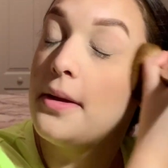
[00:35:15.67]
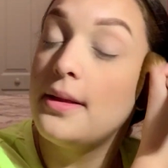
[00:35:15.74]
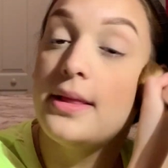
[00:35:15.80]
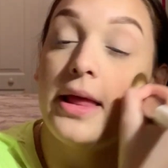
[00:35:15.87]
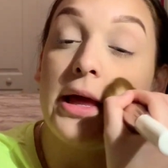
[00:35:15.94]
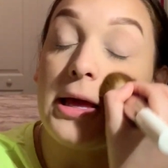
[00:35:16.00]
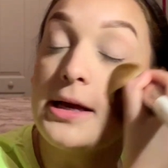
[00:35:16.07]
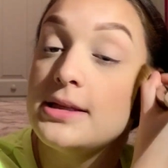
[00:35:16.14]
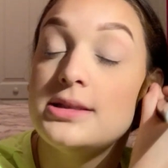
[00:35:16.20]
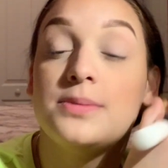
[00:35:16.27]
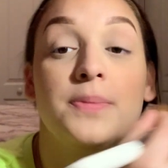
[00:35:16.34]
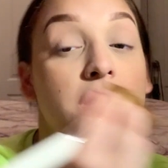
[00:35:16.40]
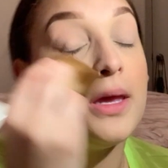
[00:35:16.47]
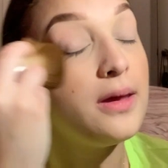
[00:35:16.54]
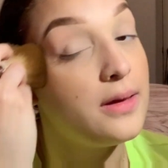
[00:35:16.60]
like it's
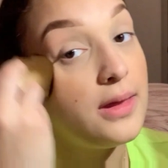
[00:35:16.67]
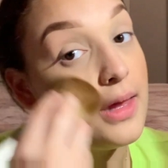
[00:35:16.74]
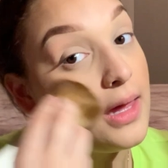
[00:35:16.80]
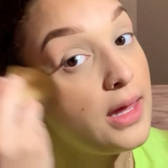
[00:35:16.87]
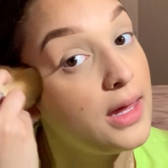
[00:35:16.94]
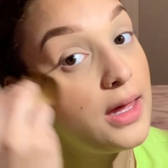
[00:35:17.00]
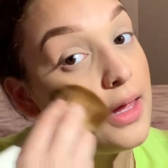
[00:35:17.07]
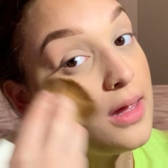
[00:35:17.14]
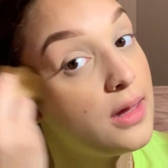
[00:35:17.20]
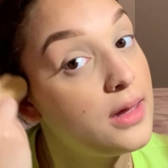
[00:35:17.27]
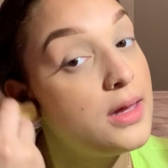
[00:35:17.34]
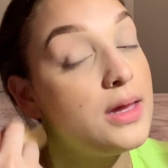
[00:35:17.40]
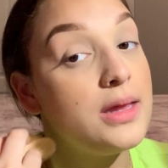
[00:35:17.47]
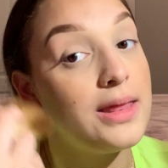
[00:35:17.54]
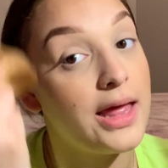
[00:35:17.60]
peeling
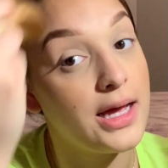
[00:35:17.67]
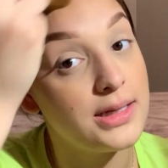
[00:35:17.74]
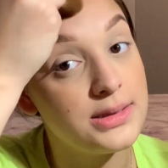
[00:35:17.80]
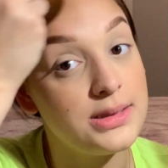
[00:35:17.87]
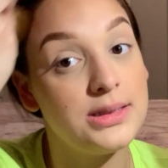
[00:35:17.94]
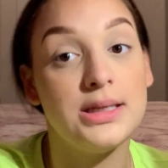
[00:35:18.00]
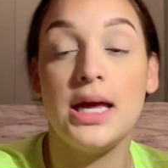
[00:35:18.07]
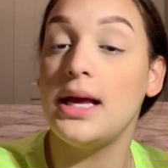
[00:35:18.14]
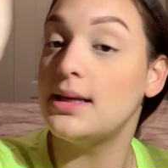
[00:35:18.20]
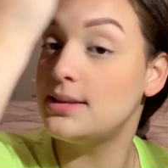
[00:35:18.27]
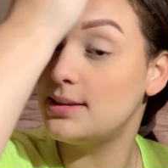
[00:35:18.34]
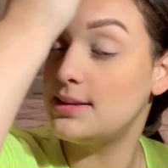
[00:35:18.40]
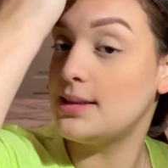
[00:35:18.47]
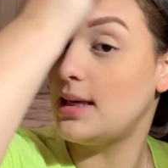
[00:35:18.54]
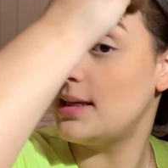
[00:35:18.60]
like a
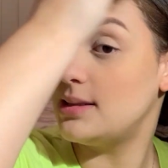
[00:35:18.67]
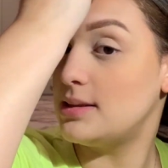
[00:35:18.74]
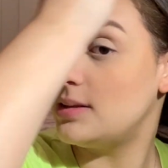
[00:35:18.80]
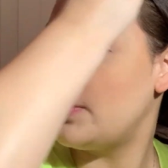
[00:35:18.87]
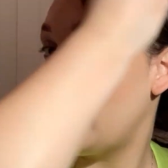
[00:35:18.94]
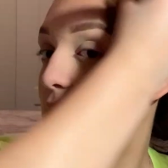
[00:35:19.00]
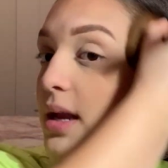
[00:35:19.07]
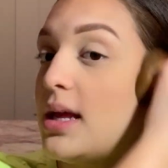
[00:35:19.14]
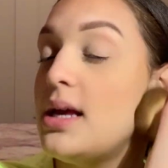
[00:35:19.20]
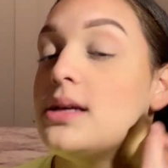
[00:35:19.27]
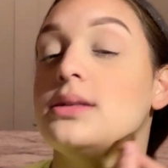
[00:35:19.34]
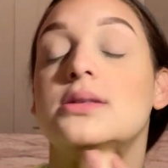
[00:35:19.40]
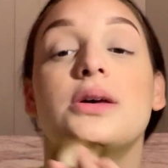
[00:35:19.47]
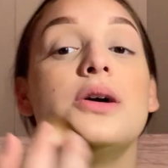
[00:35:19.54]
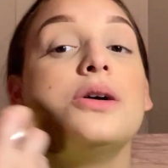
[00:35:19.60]
snake's skin's body,
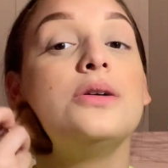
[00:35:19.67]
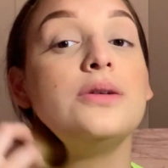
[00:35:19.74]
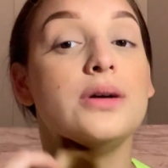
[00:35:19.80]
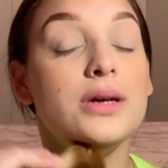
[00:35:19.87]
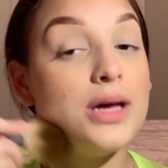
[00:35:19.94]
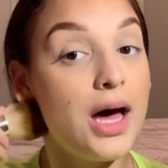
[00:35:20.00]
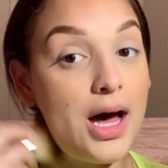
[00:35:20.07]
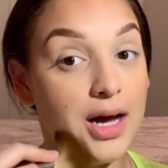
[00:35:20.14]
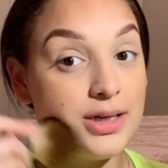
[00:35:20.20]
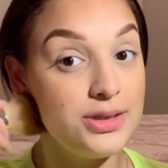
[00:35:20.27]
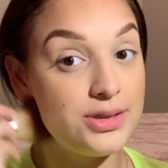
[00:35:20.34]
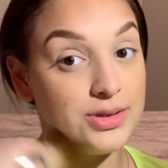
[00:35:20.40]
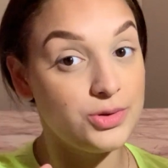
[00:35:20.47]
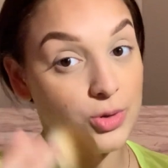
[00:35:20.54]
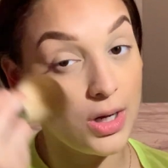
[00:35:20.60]
so I
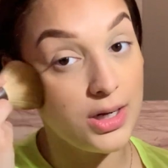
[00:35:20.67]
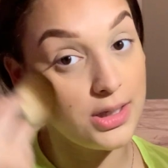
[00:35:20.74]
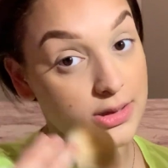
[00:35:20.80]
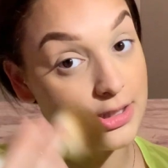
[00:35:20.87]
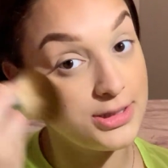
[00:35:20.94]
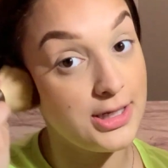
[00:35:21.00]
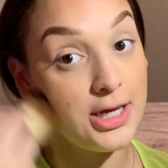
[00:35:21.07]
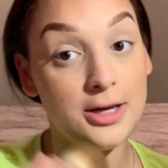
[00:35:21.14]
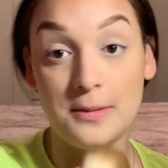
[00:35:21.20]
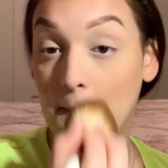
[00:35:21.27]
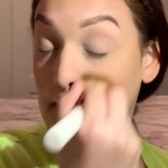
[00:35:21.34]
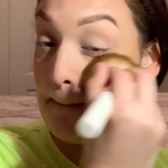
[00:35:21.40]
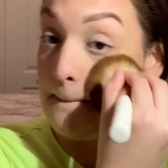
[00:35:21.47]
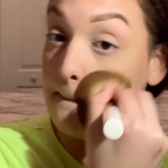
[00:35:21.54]
just try not to tan.